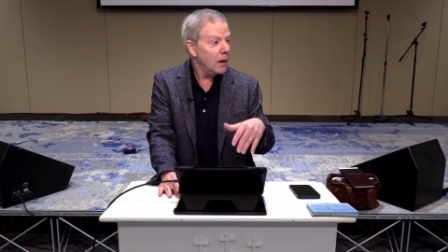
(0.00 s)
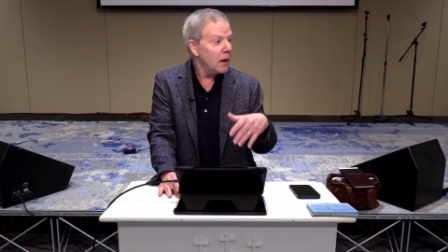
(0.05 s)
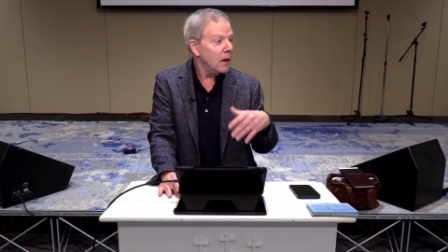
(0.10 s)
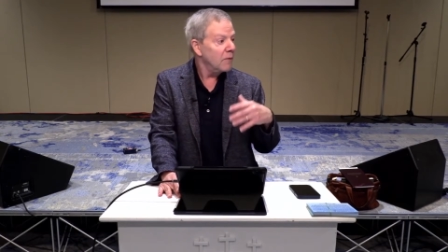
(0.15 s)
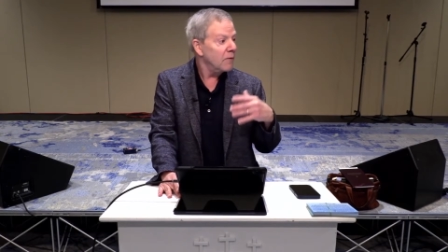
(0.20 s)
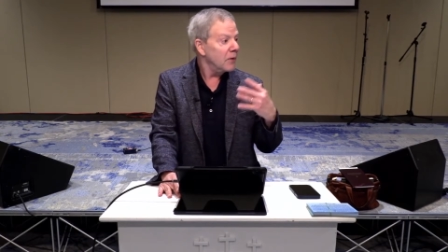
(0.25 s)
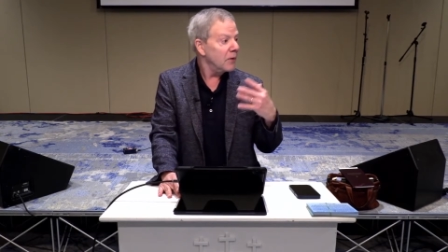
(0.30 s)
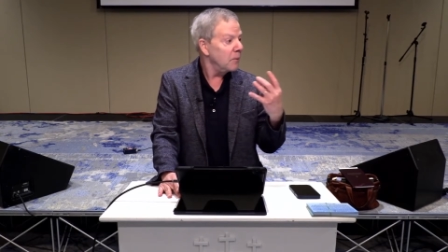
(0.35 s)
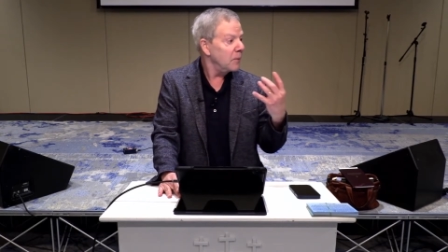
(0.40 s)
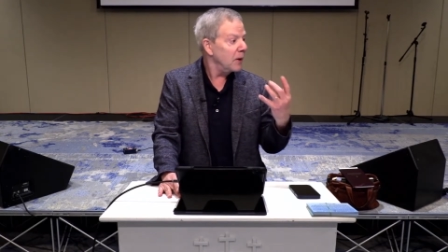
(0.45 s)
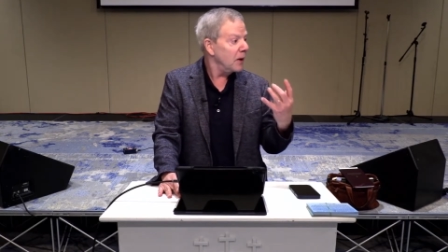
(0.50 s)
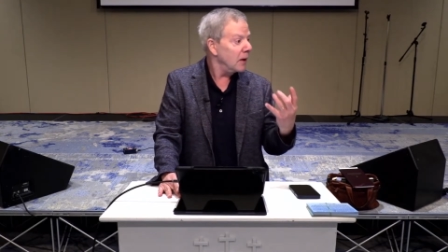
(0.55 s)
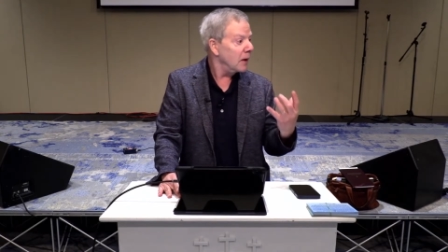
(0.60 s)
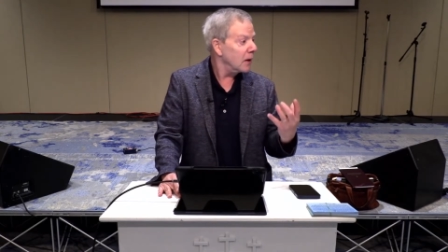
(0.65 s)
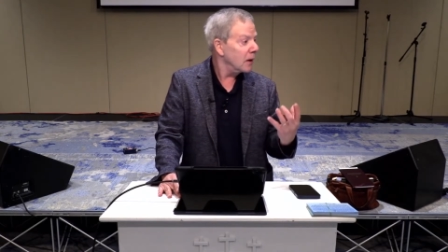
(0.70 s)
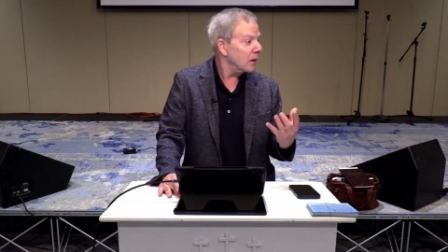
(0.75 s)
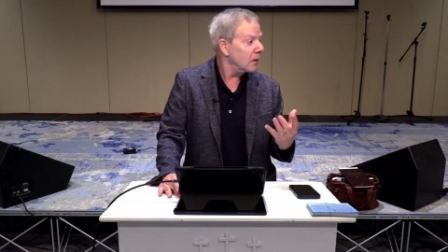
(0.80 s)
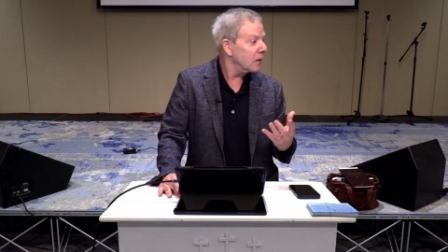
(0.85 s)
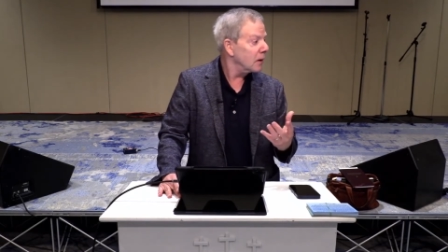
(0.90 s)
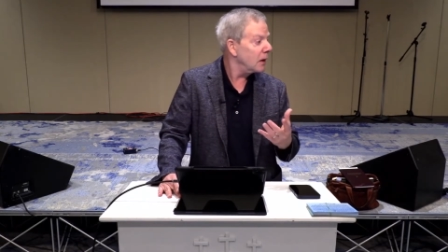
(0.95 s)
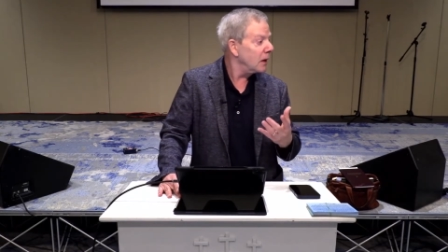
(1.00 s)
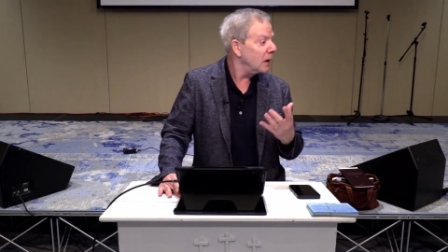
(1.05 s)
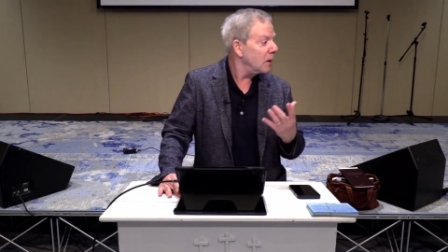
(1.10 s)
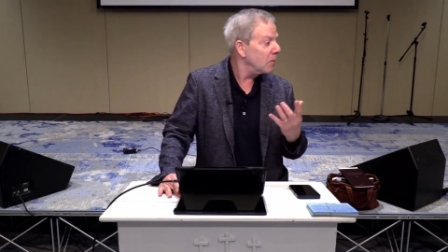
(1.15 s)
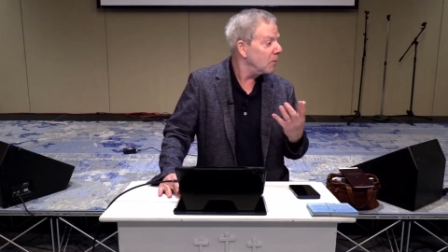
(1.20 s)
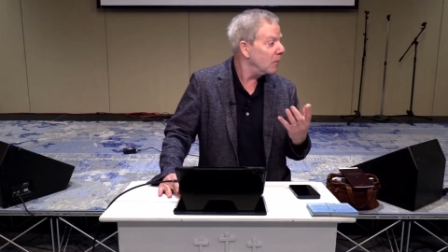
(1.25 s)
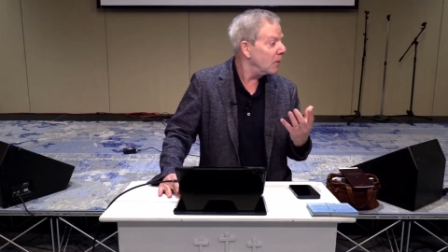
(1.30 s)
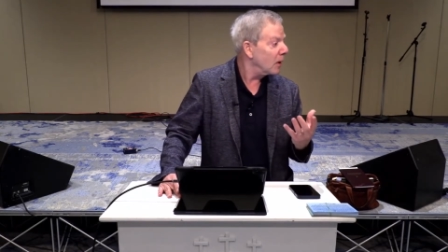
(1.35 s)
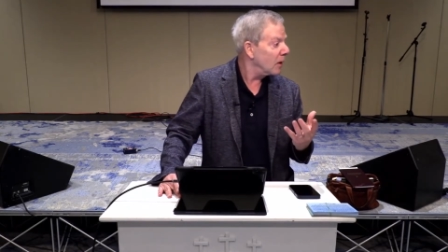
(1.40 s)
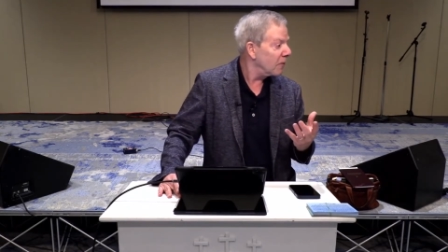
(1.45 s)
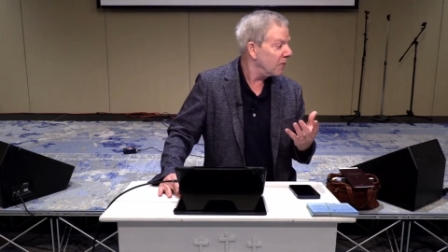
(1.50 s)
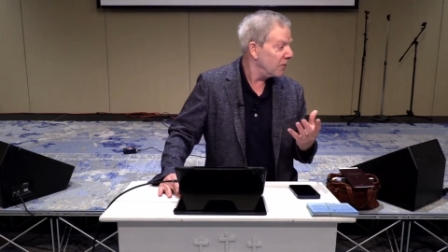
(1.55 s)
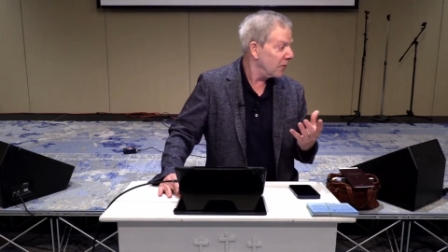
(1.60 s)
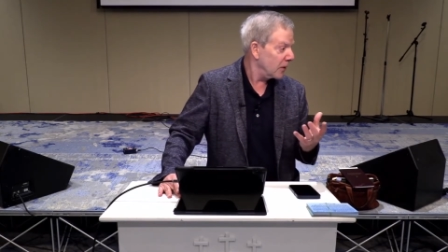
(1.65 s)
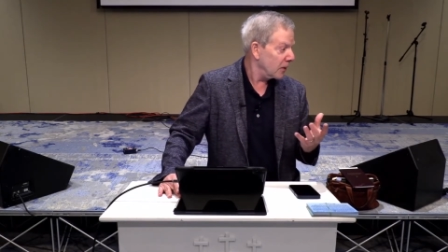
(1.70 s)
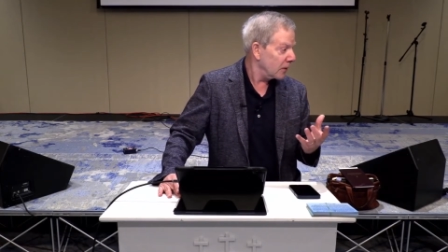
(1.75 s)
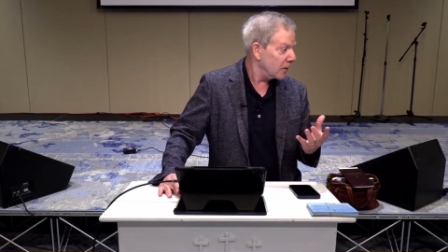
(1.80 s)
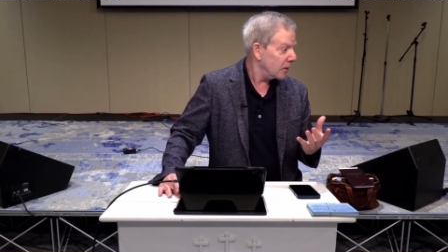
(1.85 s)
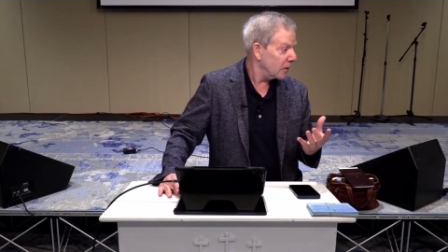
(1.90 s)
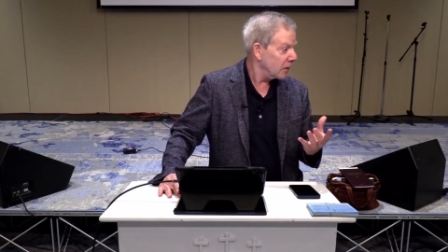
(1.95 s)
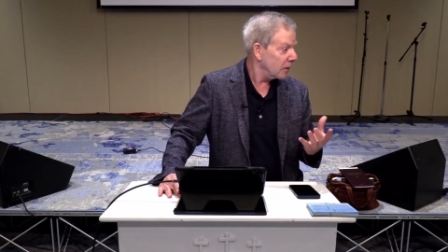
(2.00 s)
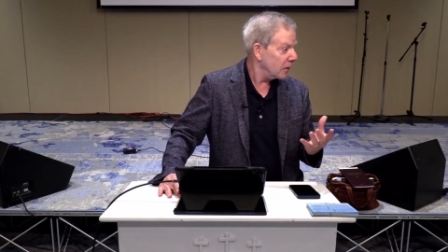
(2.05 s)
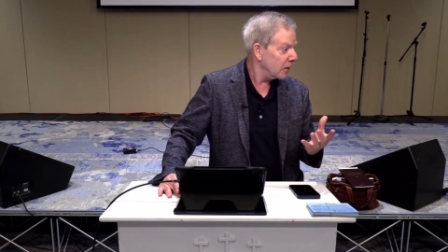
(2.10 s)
of it being a team of us,